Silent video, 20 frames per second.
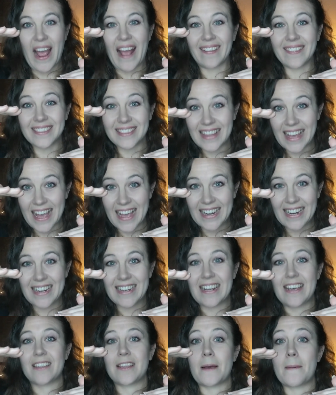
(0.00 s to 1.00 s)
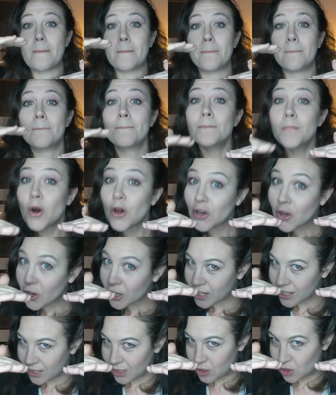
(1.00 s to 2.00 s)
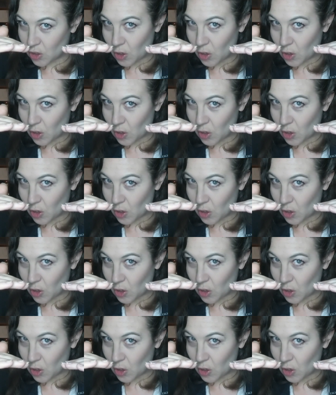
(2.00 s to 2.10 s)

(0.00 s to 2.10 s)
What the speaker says: and then another monocular